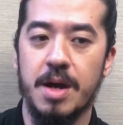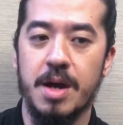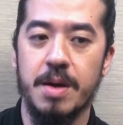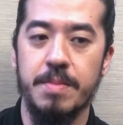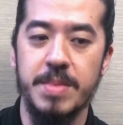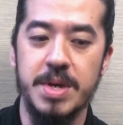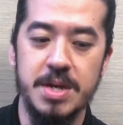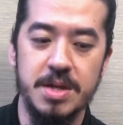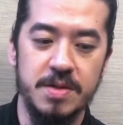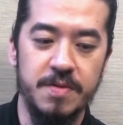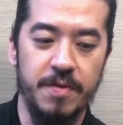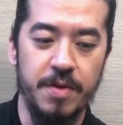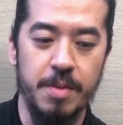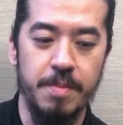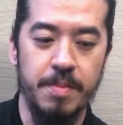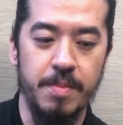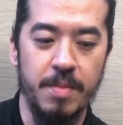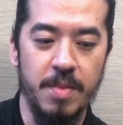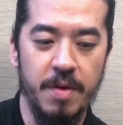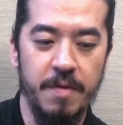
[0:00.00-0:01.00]
is
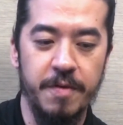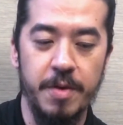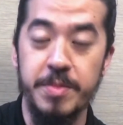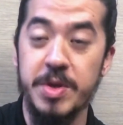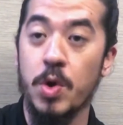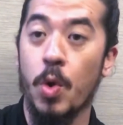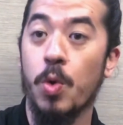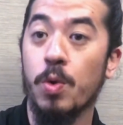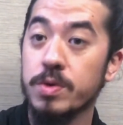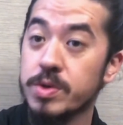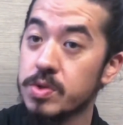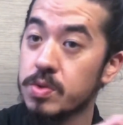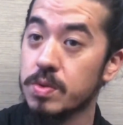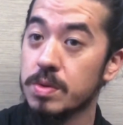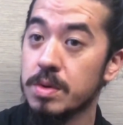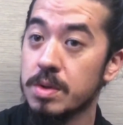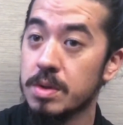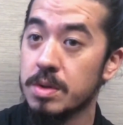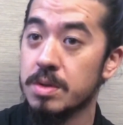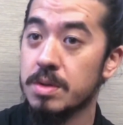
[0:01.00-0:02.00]
from the old
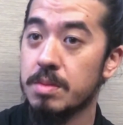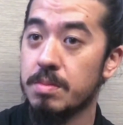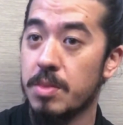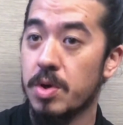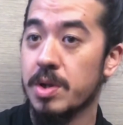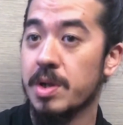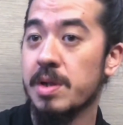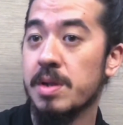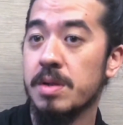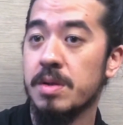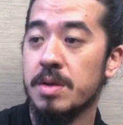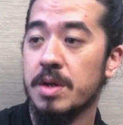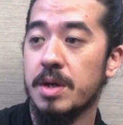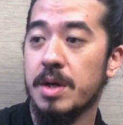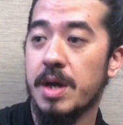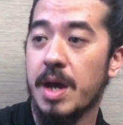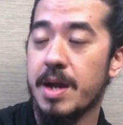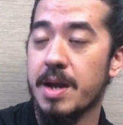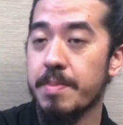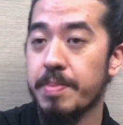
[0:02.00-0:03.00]
school model,
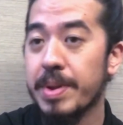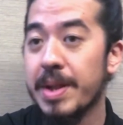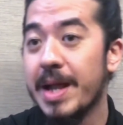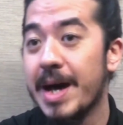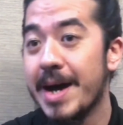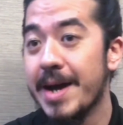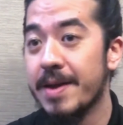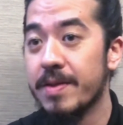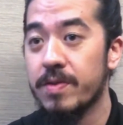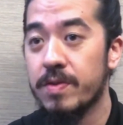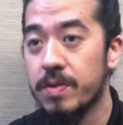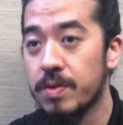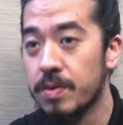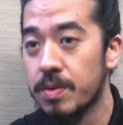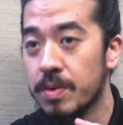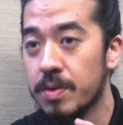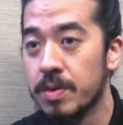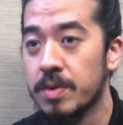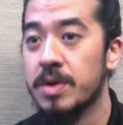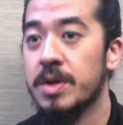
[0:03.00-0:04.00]
and apply it
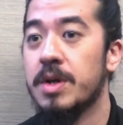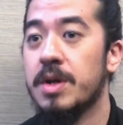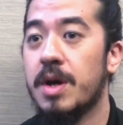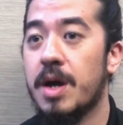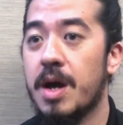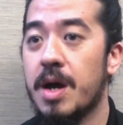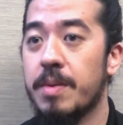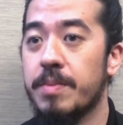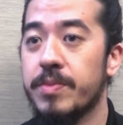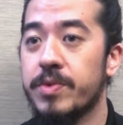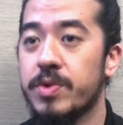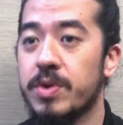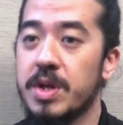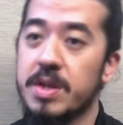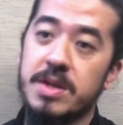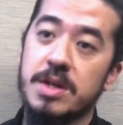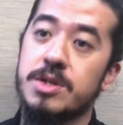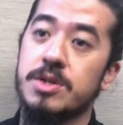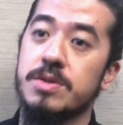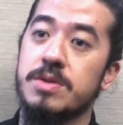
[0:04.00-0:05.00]
to the
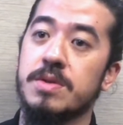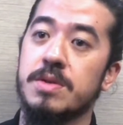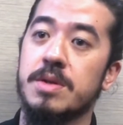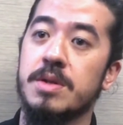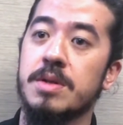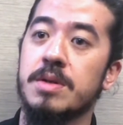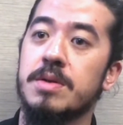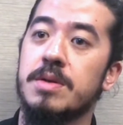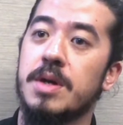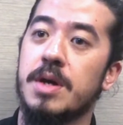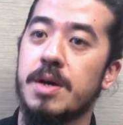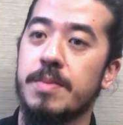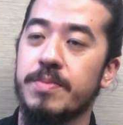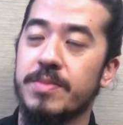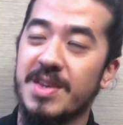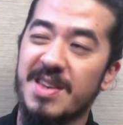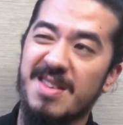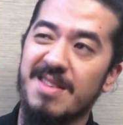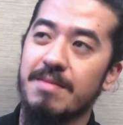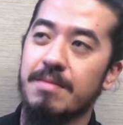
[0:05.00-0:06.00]
digital,
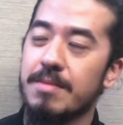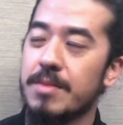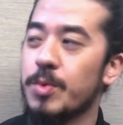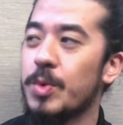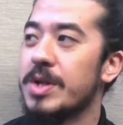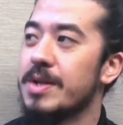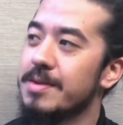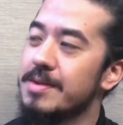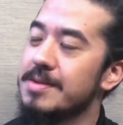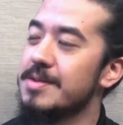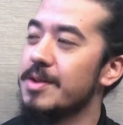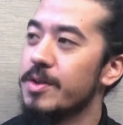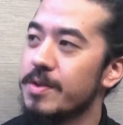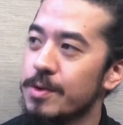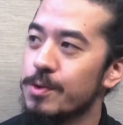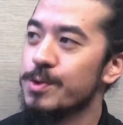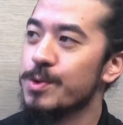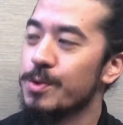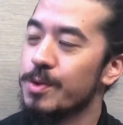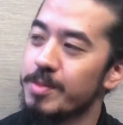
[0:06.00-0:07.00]
well, it's not new
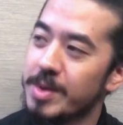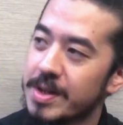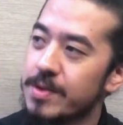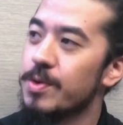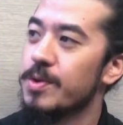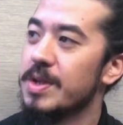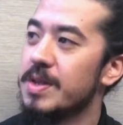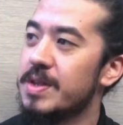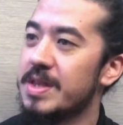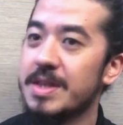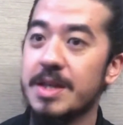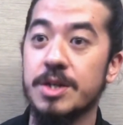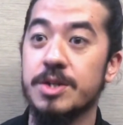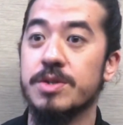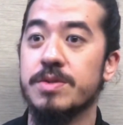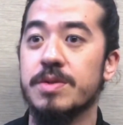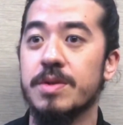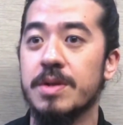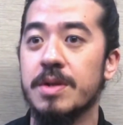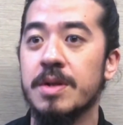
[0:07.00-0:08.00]
school, but to the
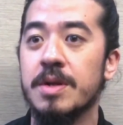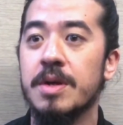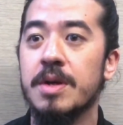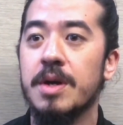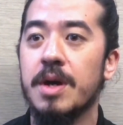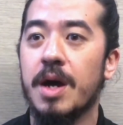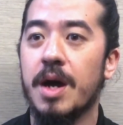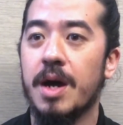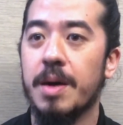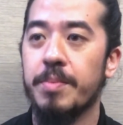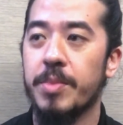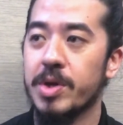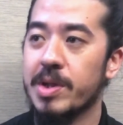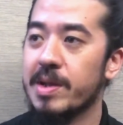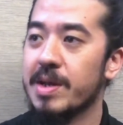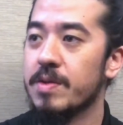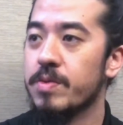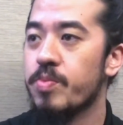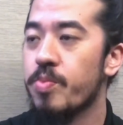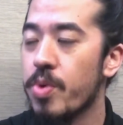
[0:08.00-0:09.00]
digital model,
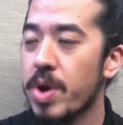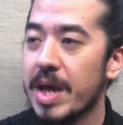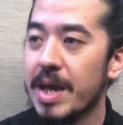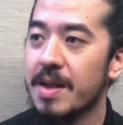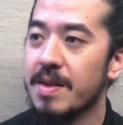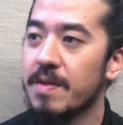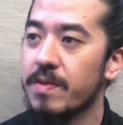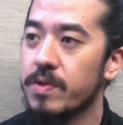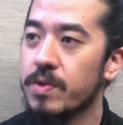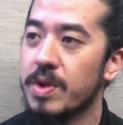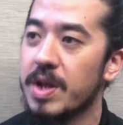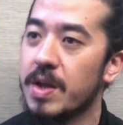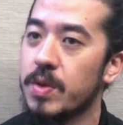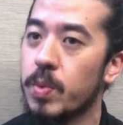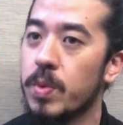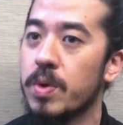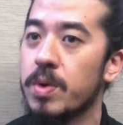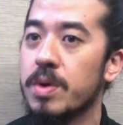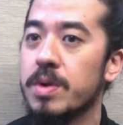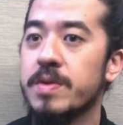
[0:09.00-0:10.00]
and bring it into that
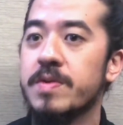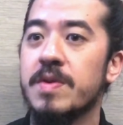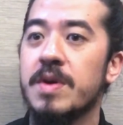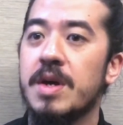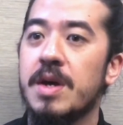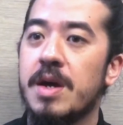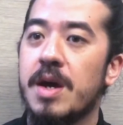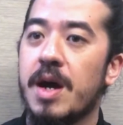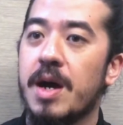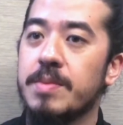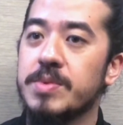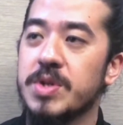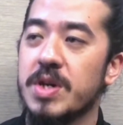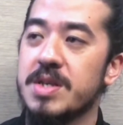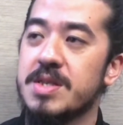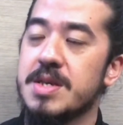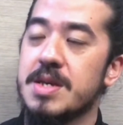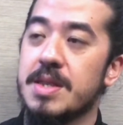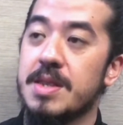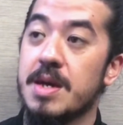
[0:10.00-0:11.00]
world. So I
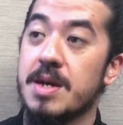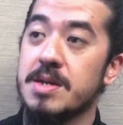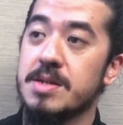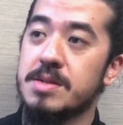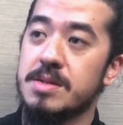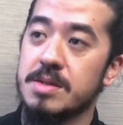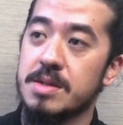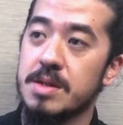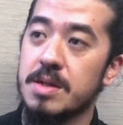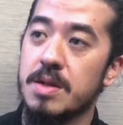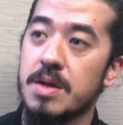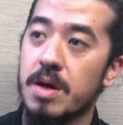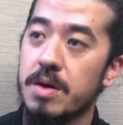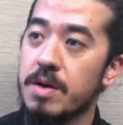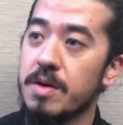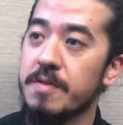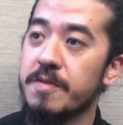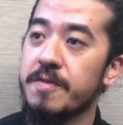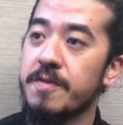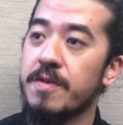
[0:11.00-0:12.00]
think there's still a lot
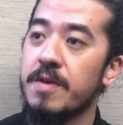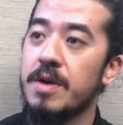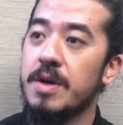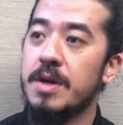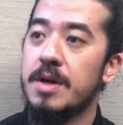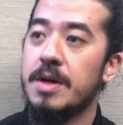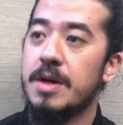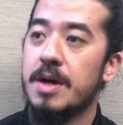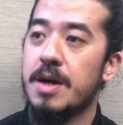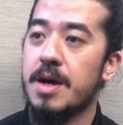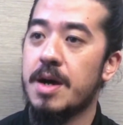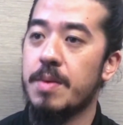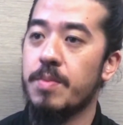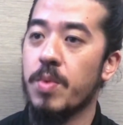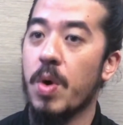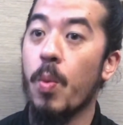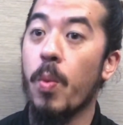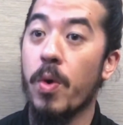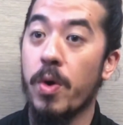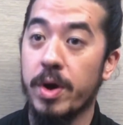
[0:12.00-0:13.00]
of
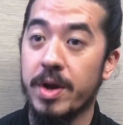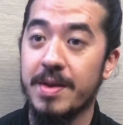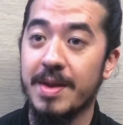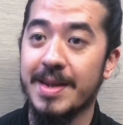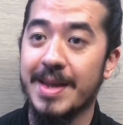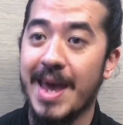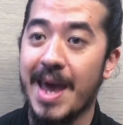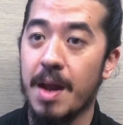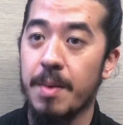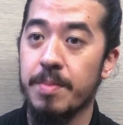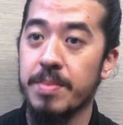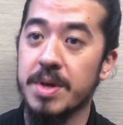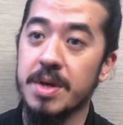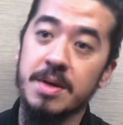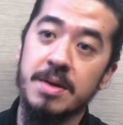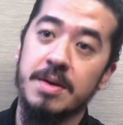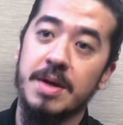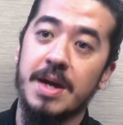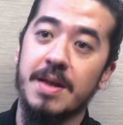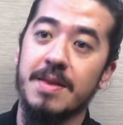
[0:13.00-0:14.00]
work that can be
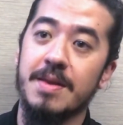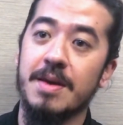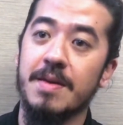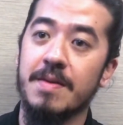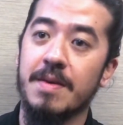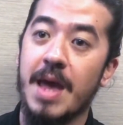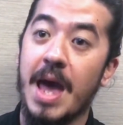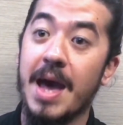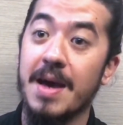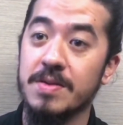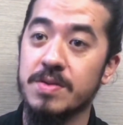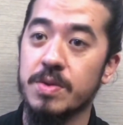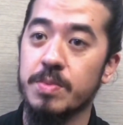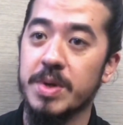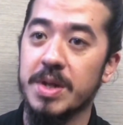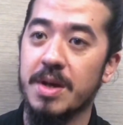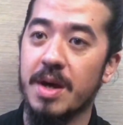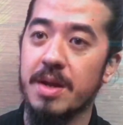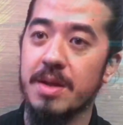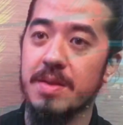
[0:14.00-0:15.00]
and that has to be done in